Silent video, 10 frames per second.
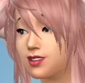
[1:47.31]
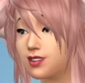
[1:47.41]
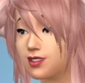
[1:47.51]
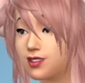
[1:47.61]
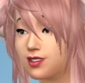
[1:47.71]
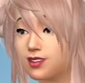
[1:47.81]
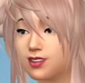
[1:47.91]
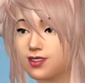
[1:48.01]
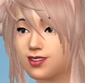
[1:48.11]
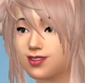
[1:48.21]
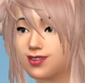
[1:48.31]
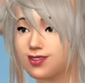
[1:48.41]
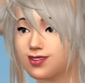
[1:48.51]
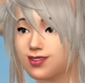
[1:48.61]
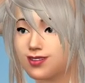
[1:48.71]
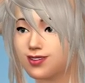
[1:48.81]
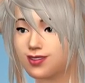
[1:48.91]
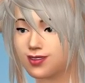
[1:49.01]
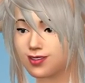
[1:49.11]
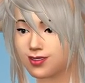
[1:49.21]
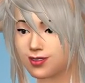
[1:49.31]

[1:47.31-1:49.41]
(no one is talking)